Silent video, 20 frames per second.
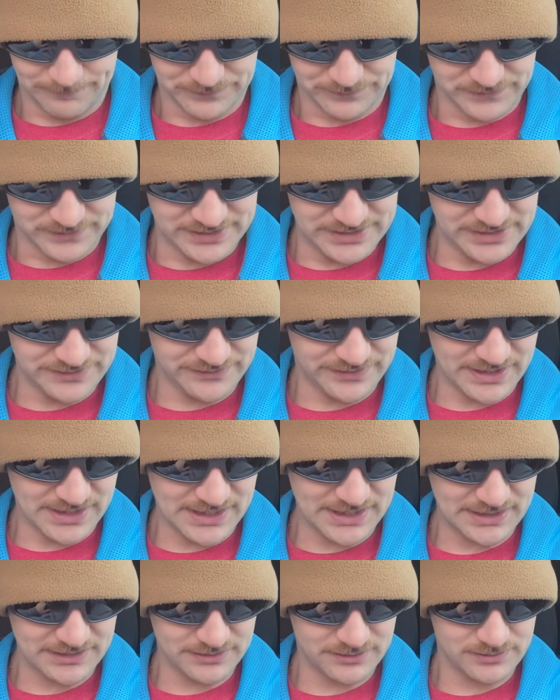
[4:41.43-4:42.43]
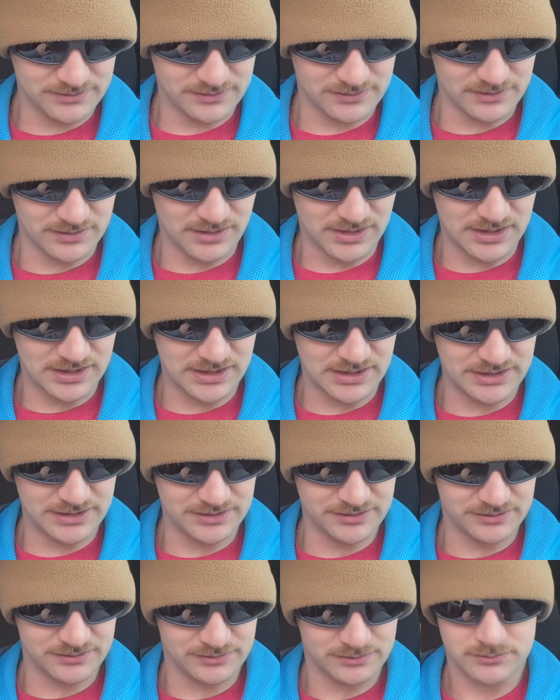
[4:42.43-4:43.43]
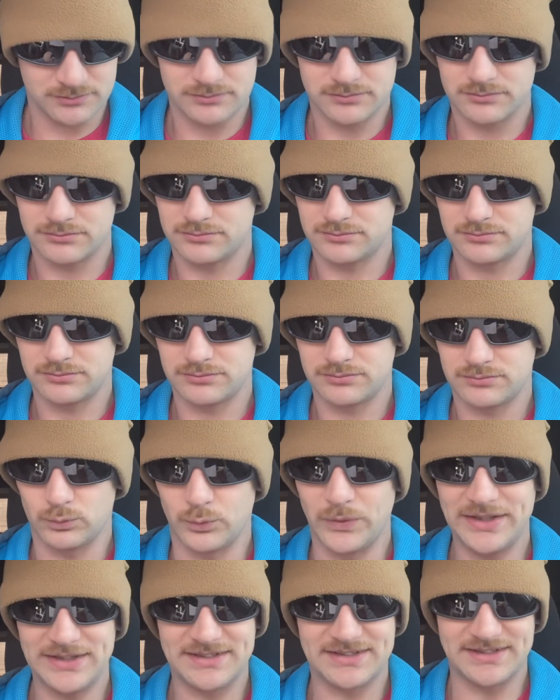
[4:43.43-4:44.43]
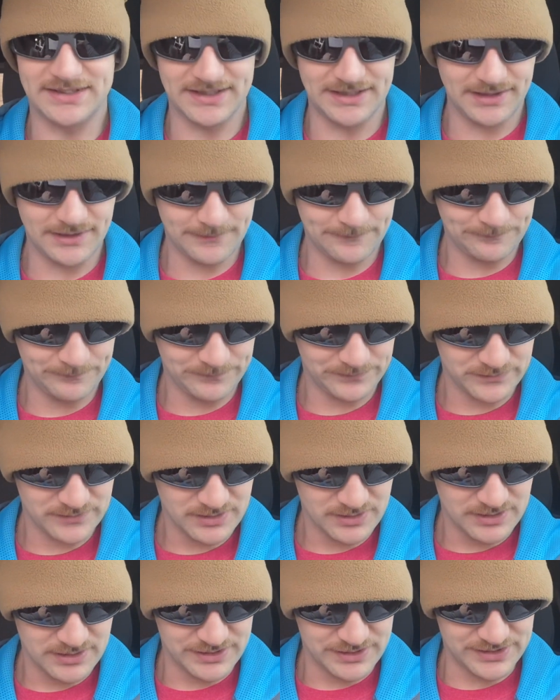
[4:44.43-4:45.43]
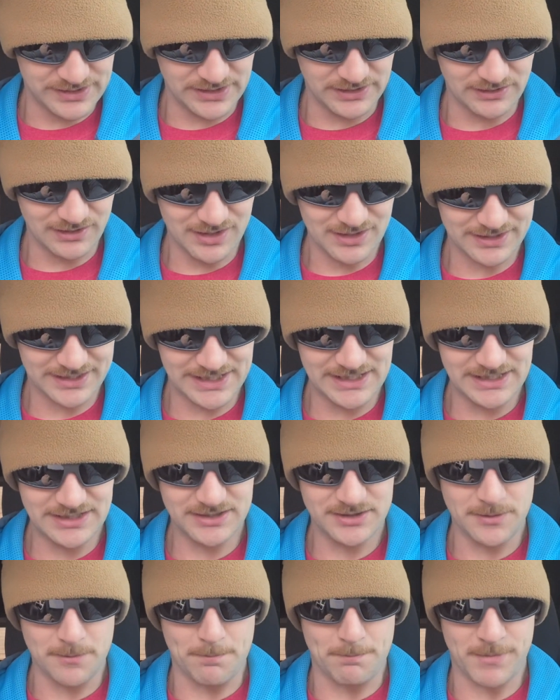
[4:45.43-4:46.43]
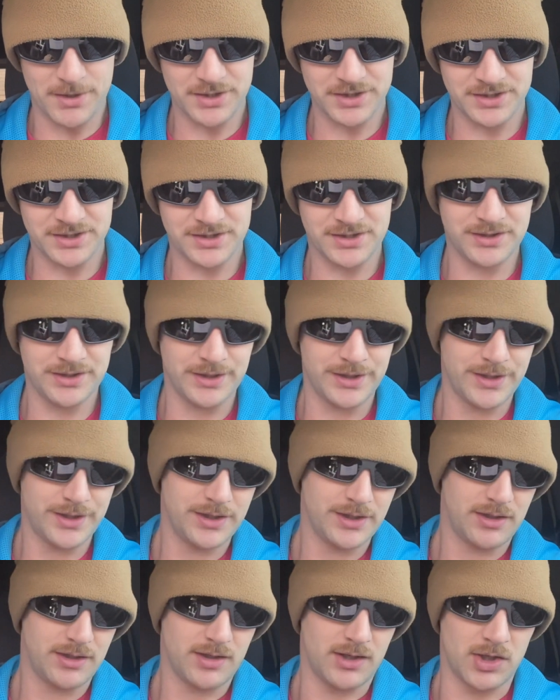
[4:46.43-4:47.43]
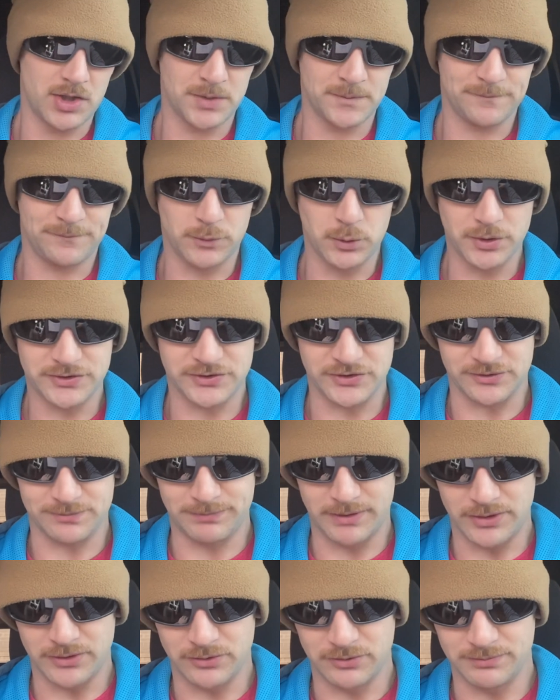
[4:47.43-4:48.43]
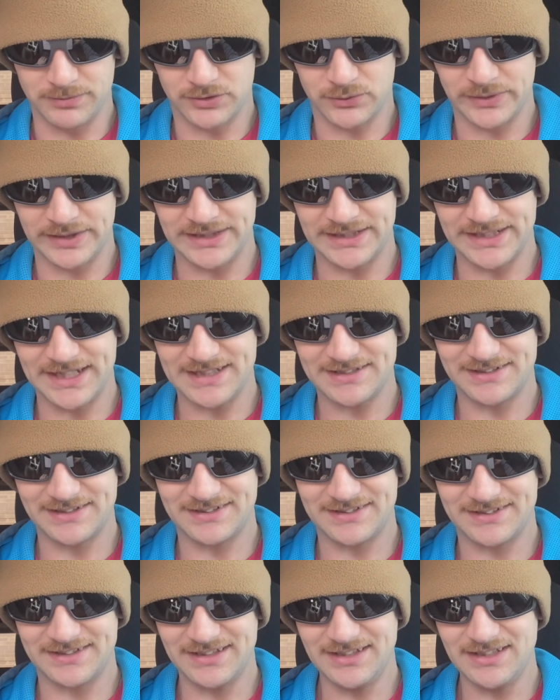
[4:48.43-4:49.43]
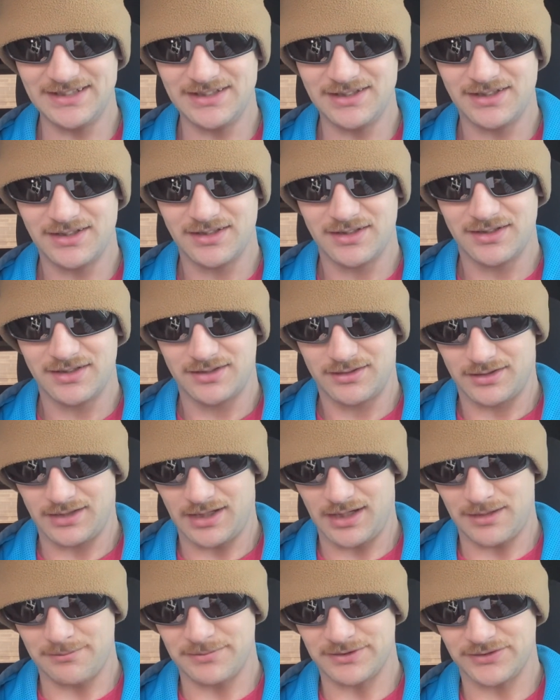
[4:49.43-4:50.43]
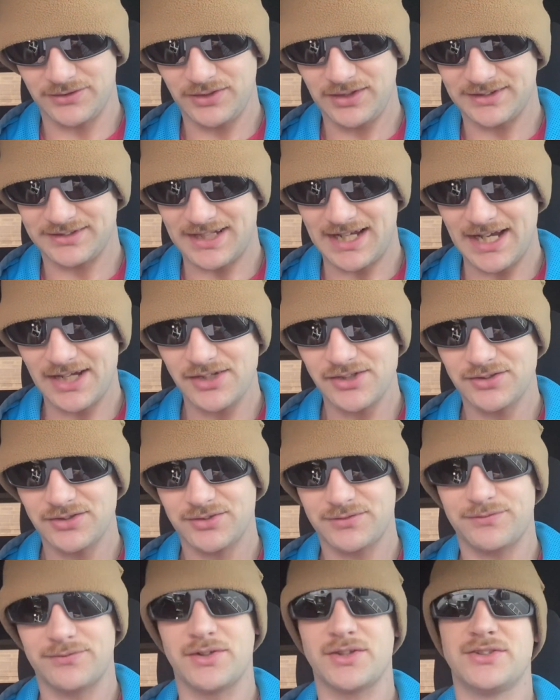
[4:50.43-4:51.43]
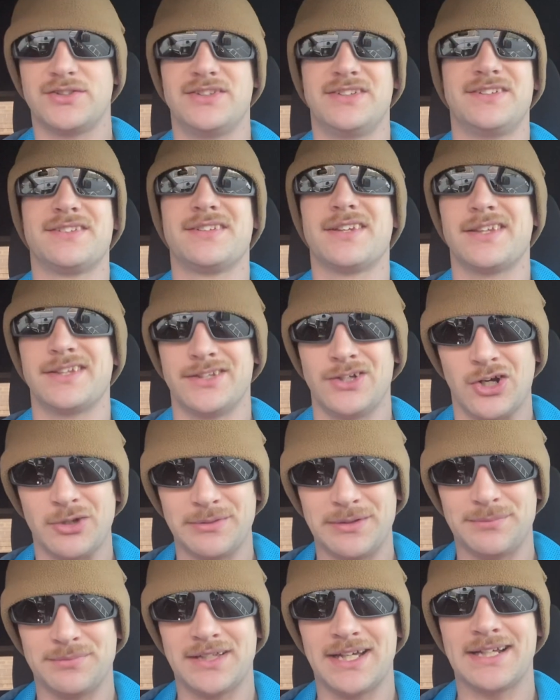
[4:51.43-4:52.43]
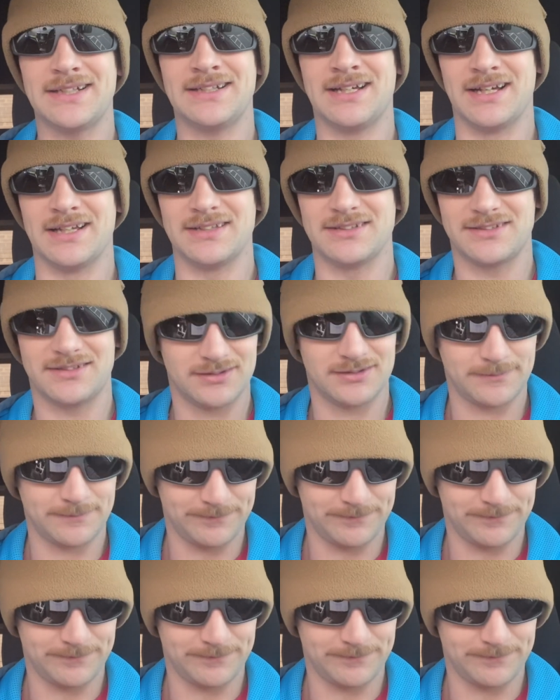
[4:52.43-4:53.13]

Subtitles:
Then you've got on Wednesday the Lockheed Martin Armed Forces Bowl between the SEC Missouri Tigers versus the Army Black Knights.